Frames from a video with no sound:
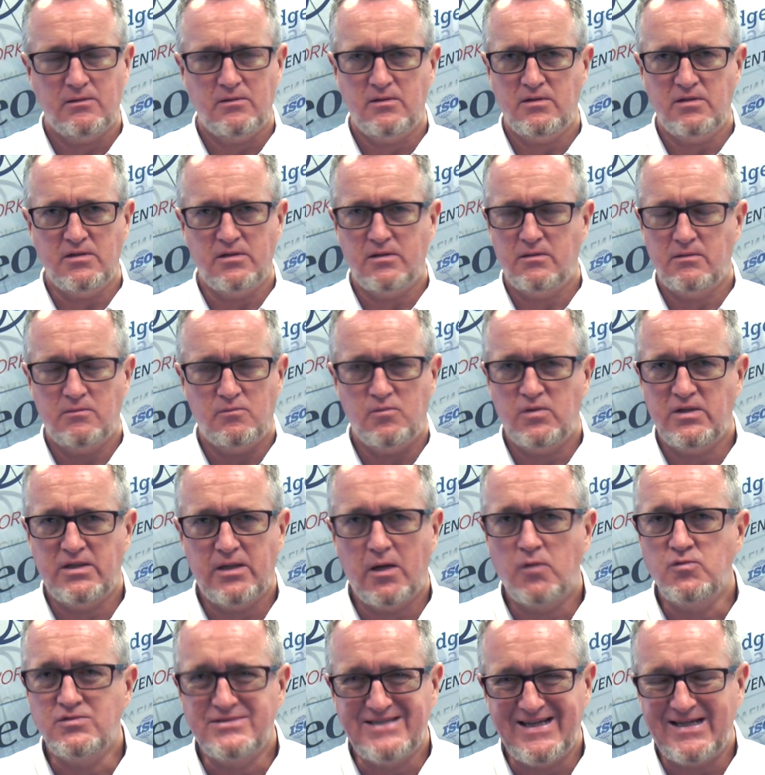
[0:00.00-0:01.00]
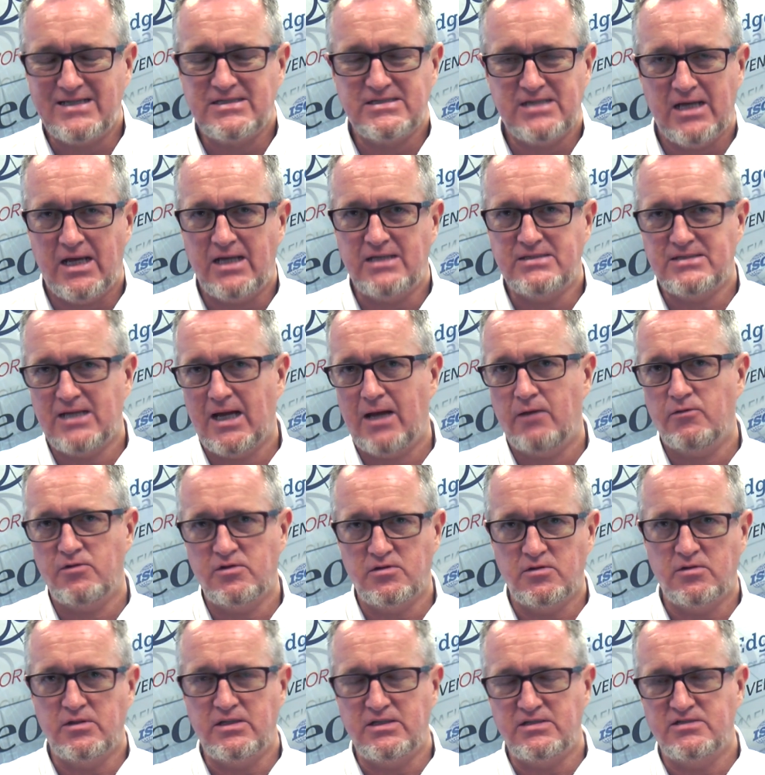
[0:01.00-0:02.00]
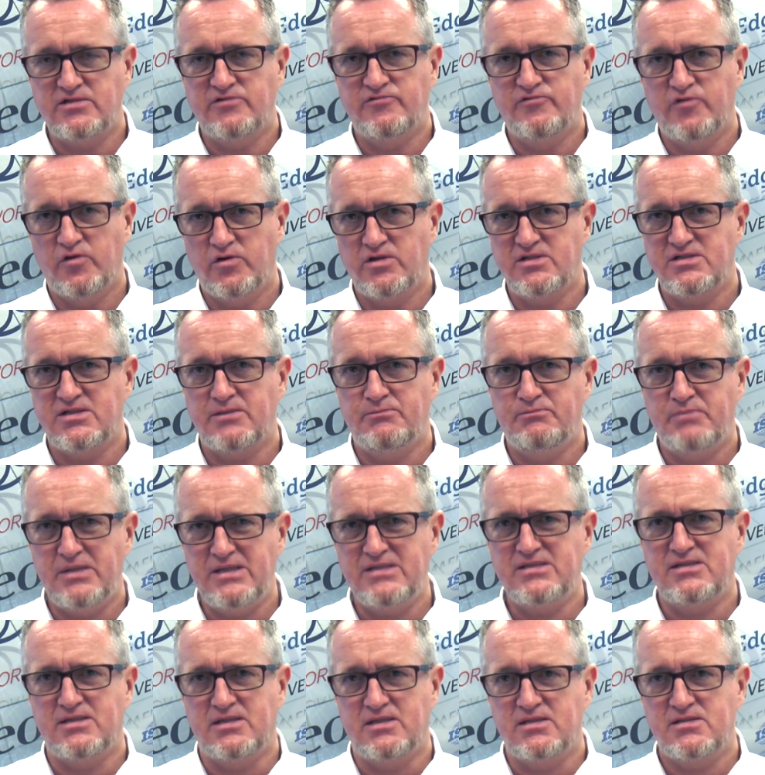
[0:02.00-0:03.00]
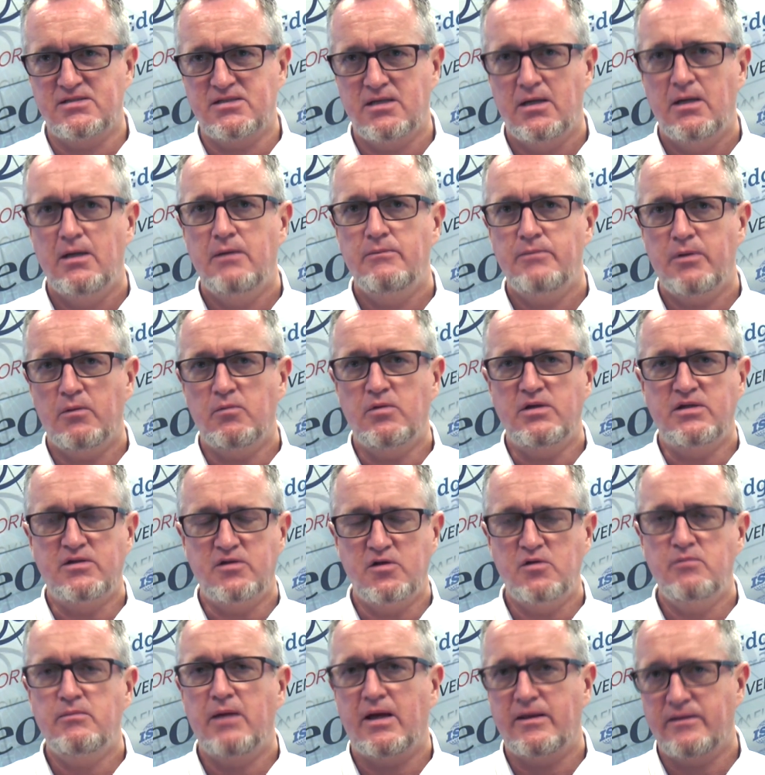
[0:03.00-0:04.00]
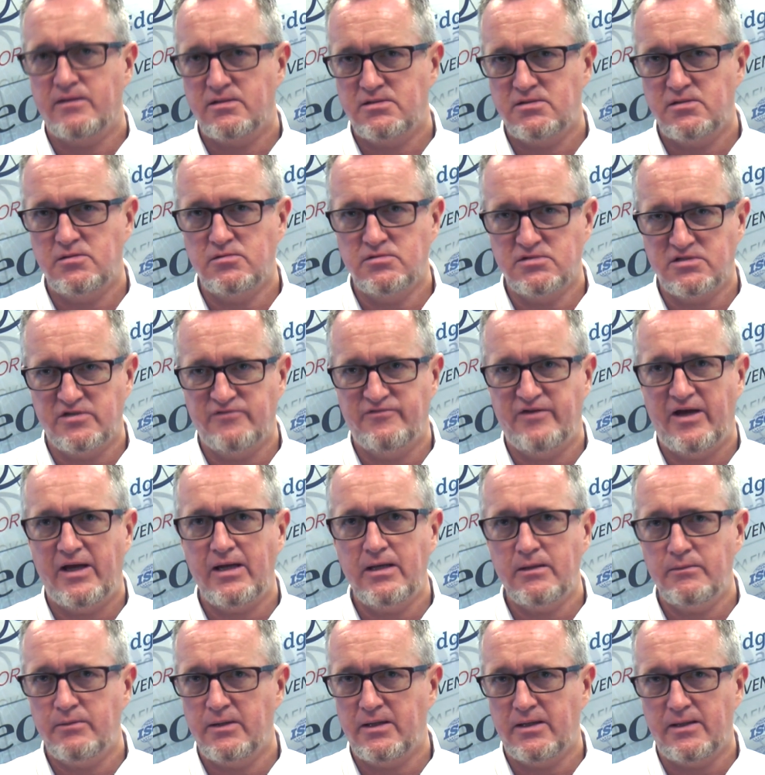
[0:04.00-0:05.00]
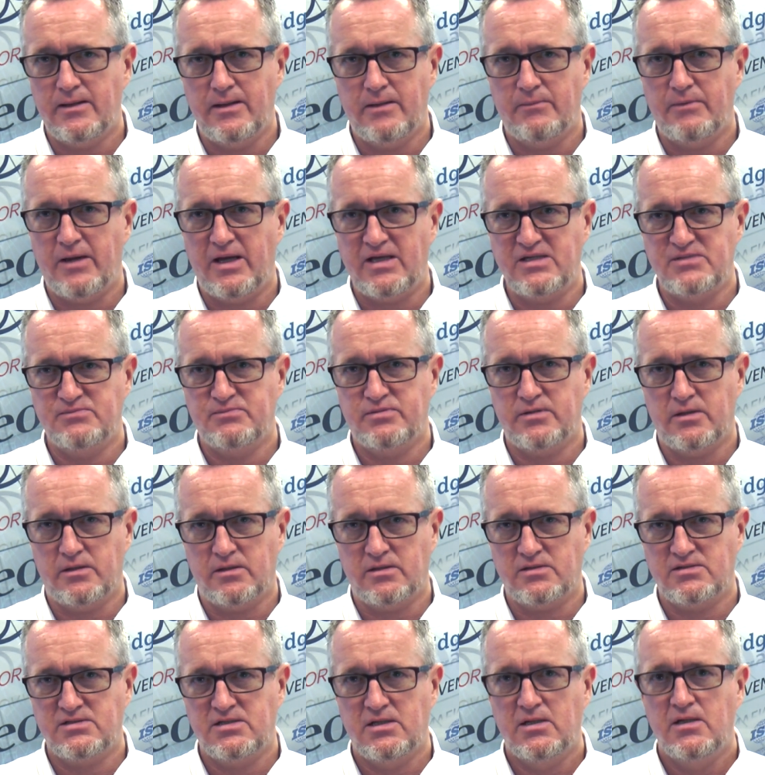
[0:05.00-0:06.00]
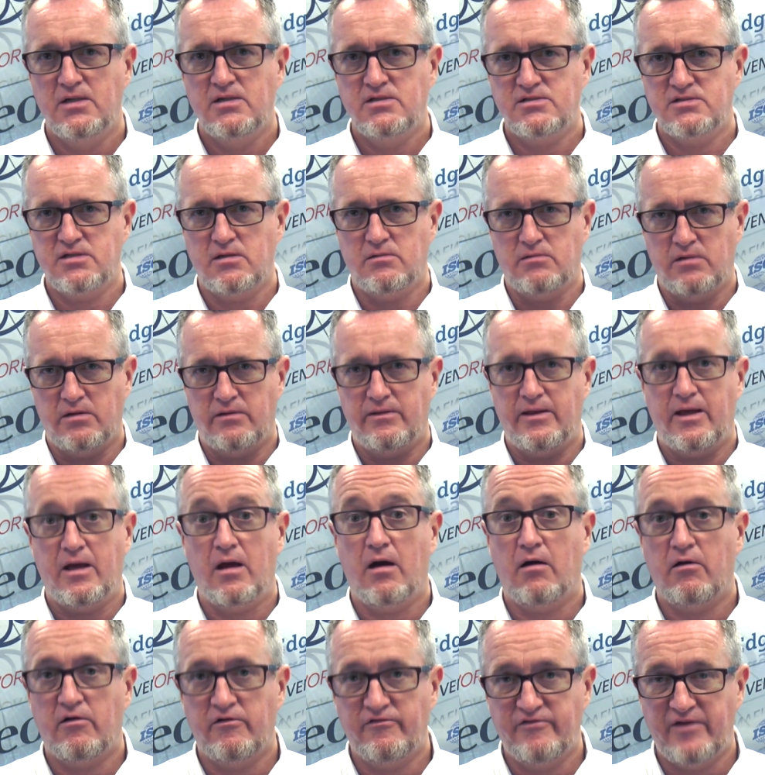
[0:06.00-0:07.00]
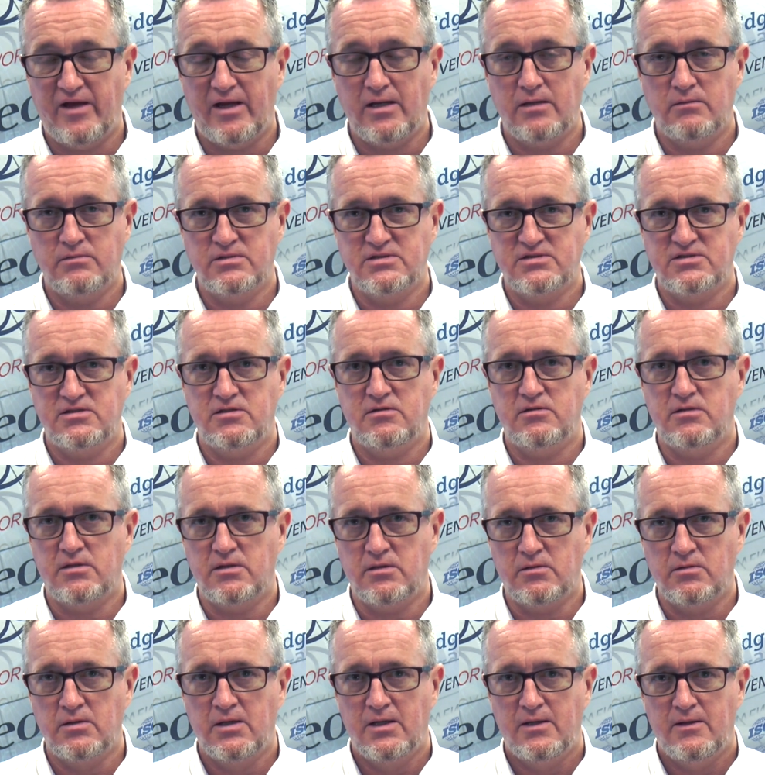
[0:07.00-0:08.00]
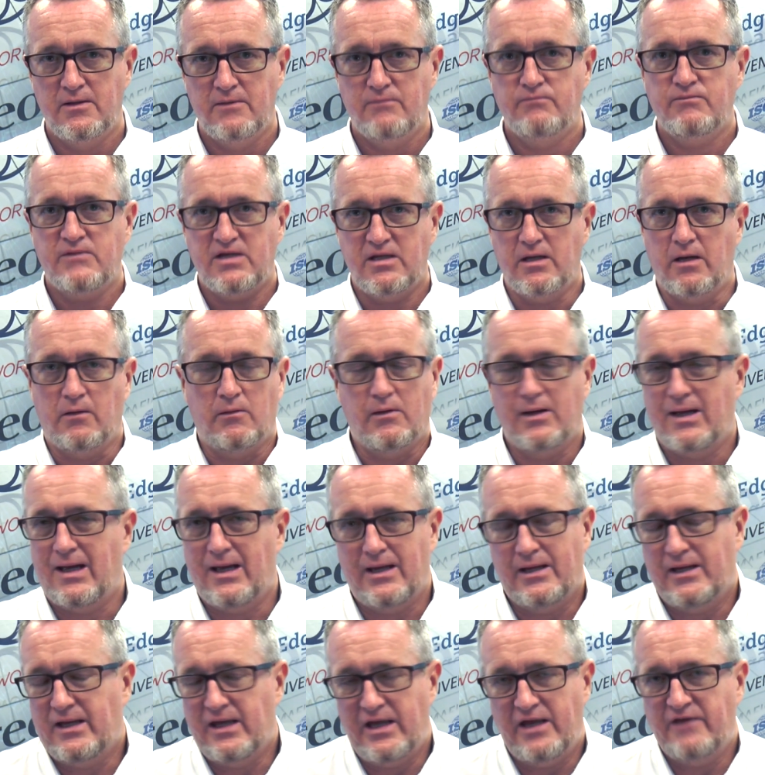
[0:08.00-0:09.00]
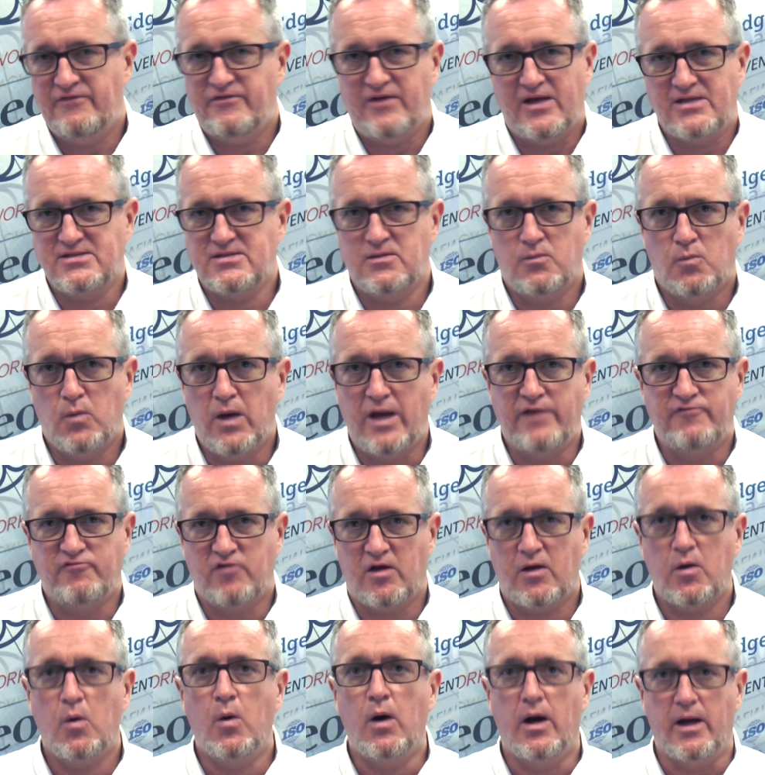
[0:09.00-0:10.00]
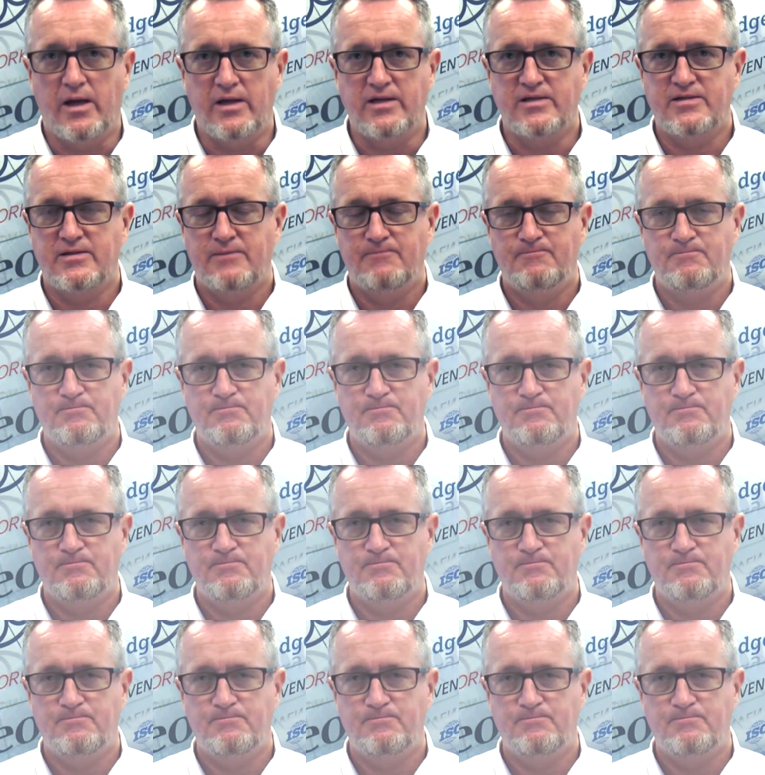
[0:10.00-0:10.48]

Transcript: we don't dictate how you need to run as a business, but we do make the tools available in the base product so that they are available to you, if, as and when required.